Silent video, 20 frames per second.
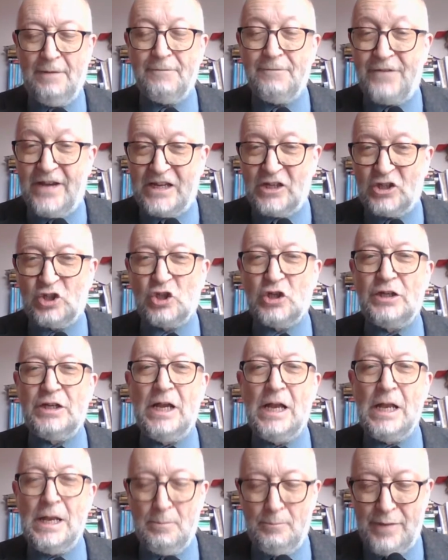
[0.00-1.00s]
fiction,
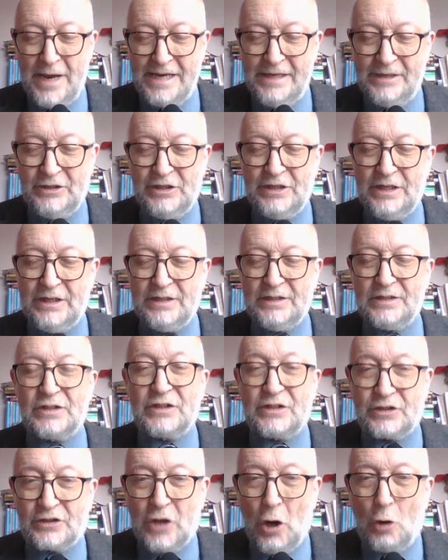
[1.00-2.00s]
painting,
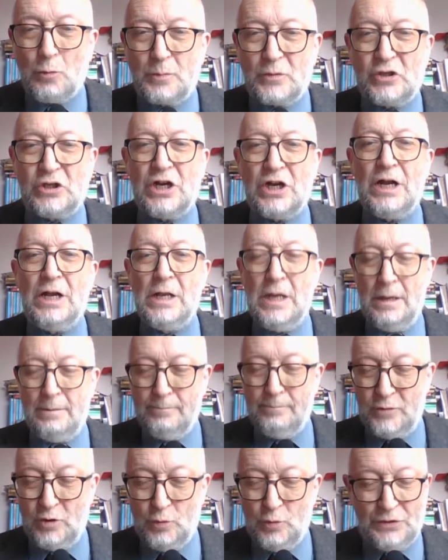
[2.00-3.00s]
sculpture,
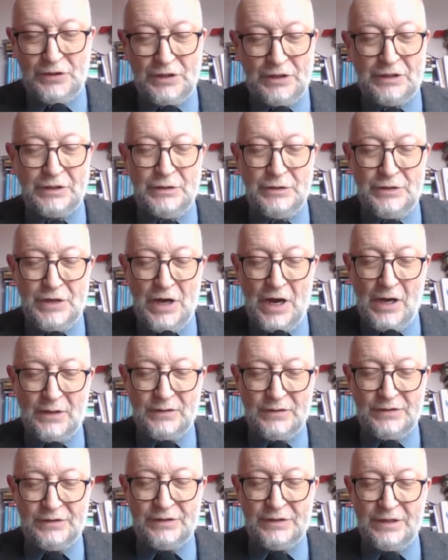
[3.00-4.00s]
music and
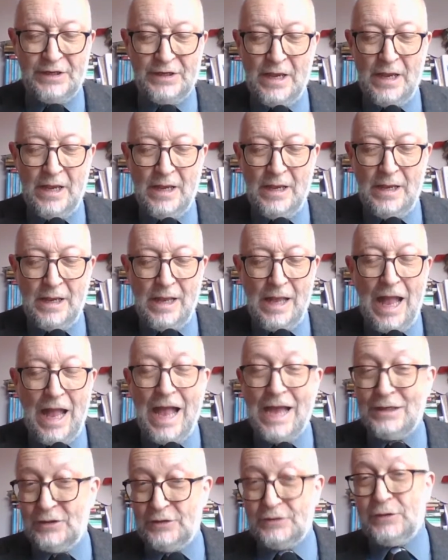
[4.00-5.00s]
dance,
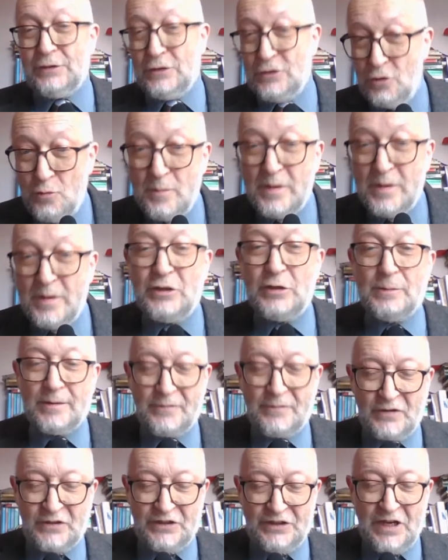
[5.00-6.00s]
and the new medium
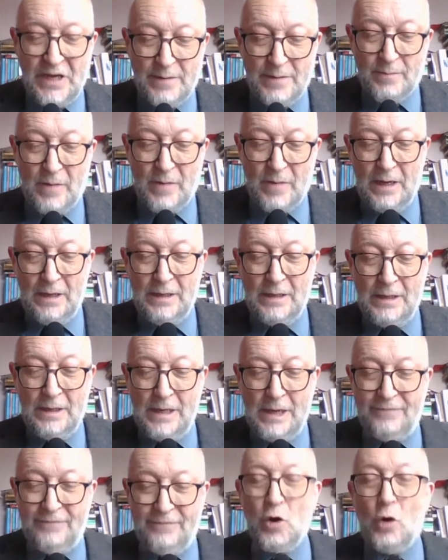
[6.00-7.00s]
of cinema,
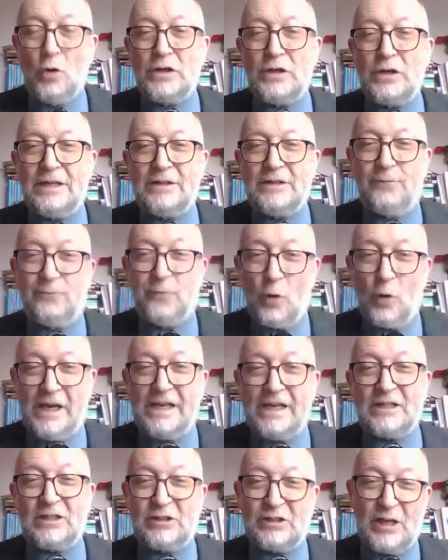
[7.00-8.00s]
if not yet fully
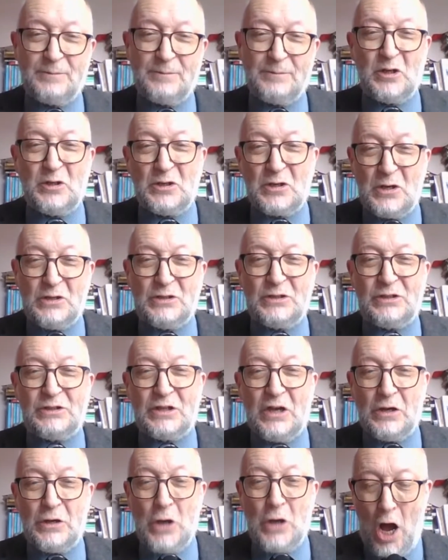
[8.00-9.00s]
accepted as
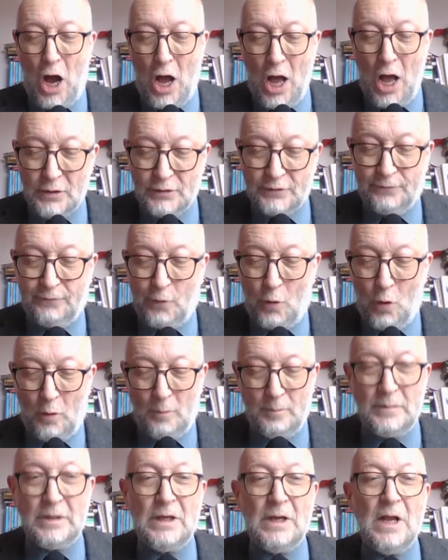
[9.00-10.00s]
an art
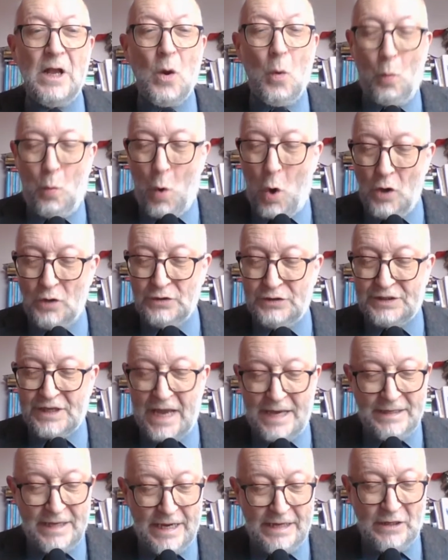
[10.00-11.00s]
form, was
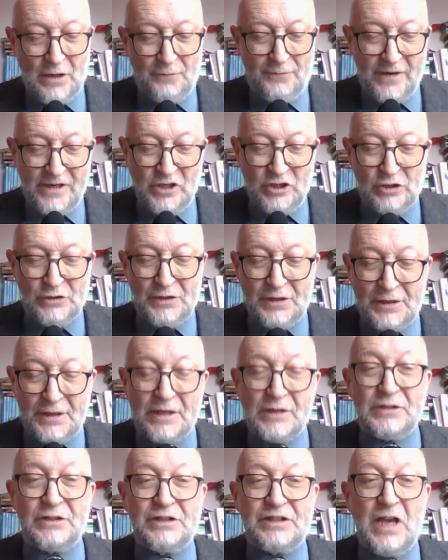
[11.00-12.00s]
an innovation in
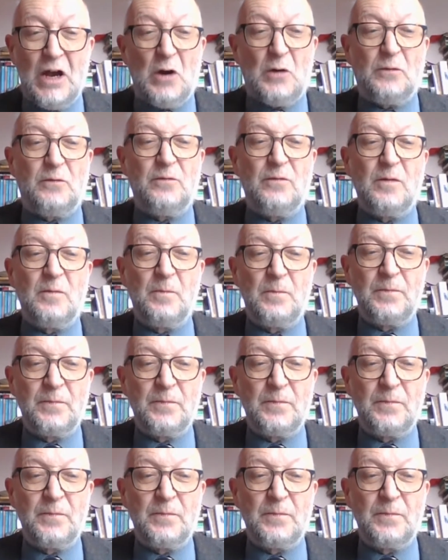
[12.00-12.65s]
itself.